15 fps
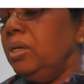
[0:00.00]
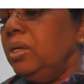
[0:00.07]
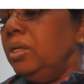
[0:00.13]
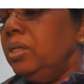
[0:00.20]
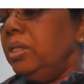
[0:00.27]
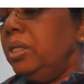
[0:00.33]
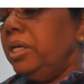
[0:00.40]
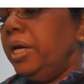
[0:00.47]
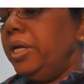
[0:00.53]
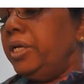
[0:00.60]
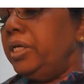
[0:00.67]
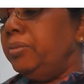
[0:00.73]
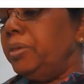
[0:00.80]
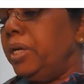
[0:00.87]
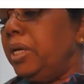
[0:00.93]
the
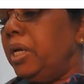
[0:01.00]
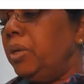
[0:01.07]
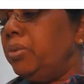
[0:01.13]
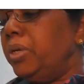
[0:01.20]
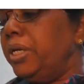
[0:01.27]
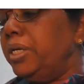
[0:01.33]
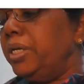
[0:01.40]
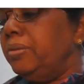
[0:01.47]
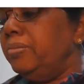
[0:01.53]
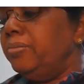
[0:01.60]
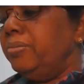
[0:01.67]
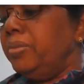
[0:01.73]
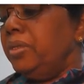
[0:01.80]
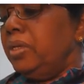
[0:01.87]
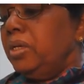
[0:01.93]
anatomical outlet.
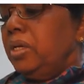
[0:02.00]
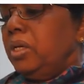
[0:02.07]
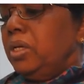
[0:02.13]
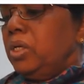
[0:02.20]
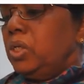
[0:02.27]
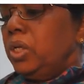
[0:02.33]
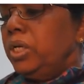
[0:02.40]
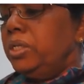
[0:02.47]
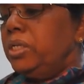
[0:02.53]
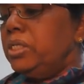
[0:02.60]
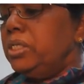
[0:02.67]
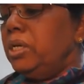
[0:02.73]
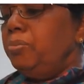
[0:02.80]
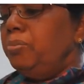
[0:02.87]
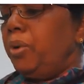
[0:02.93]
It is
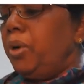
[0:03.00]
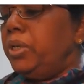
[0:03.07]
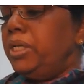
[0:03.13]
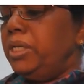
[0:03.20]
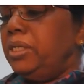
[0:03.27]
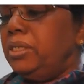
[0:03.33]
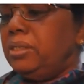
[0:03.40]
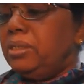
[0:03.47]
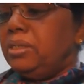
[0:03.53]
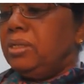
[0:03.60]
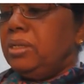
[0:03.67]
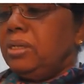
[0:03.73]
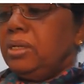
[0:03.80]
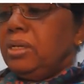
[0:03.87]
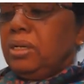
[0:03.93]
important,
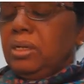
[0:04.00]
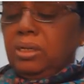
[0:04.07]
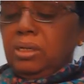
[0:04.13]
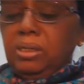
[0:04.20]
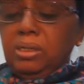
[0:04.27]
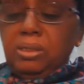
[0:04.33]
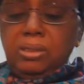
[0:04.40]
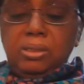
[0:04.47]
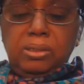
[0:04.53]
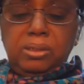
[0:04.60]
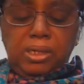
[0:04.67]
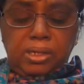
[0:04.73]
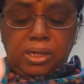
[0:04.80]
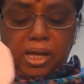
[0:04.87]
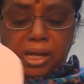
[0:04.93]

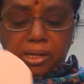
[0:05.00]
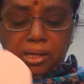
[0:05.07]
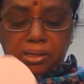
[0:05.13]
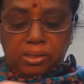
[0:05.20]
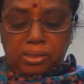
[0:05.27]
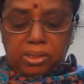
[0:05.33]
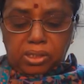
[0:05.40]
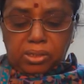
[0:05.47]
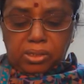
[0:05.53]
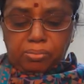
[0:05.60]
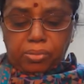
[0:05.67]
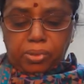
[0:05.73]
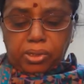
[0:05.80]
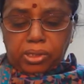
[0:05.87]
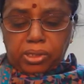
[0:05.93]
it
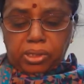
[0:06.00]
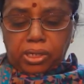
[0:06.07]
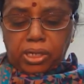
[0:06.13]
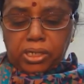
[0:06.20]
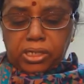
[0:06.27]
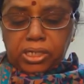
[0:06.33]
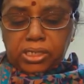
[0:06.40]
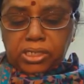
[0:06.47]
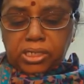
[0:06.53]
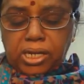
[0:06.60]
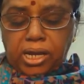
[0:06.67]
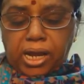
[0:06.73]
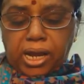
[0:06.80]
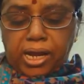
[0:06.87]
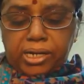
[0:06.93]
is
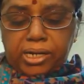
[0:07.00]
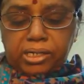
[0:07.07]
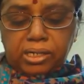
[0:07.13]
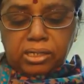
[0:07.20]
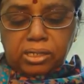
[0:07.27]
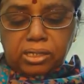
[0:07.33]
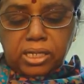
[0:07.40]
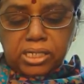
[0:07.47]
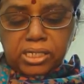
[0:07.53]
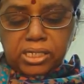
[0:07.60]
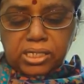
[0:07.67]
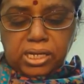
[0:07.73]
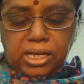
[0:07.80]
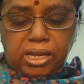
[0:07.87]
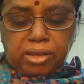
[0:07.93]
at
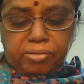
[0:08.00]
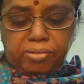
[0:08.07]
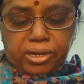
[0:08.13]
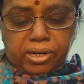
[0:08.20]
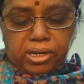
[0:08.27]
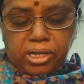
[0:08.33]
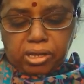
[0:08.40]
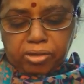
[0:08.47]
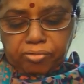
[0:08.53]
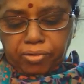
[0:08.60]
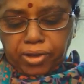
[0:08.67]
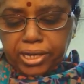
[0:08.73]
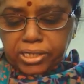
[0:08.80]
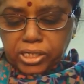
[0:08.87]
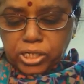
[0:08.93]
this level. If
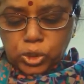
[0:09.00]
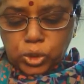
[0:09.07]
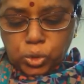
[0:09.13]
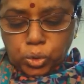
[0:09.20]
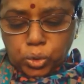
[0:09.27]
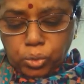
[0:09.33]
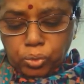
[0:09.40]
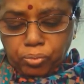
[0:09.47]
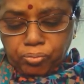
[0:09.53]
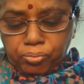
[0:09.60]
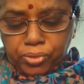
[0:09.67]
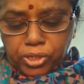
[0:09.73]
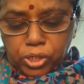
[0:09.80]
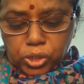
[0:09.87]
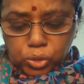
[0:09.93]
I just show you,
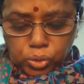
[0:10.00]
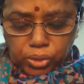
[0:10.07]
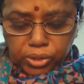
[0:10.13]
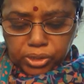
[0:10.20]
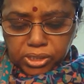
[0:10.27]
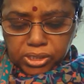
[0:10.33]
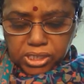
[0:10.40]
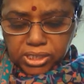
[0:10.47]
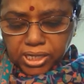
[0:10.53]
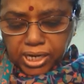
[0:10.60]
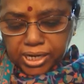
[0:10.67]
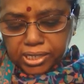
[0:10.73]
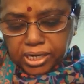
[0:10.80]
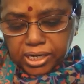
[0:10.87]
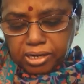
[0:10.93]
so this is
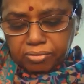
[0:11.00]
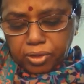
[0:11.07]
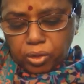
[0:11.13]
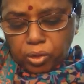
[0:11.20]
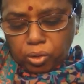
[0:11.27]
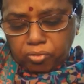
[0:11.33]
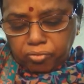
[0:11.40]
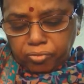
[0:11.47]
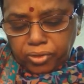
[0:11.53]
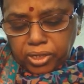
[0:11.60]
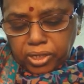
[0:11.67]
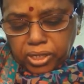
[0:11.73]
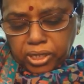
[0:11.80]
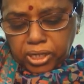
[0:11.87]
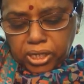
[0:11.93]
at the level of
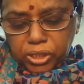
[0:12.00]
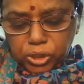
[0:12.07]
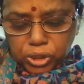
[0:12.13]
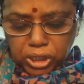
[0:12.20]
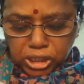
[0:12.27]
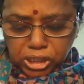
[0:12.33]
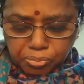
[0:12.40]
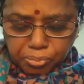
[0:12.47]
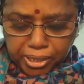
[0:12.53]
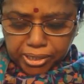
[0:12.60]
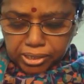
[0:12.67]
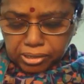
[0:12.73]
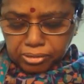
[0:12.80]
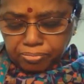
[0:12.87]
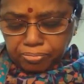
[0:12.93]
ischial
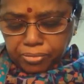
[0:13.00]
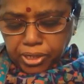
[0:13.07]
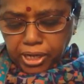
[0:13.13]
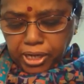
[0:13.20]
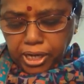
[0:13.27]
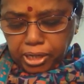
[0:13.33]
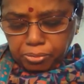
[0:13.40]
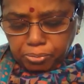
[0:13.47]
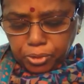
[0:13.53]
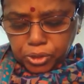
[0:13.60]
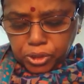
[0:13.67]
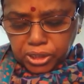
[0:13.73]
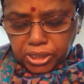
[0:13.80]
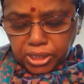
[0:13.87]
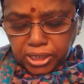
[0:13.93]
spine, and
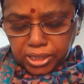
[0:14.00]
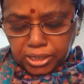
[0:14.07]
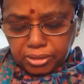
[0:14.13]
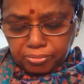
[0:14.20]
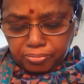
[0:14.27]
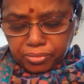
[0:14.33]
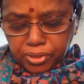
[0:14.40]
posteriorly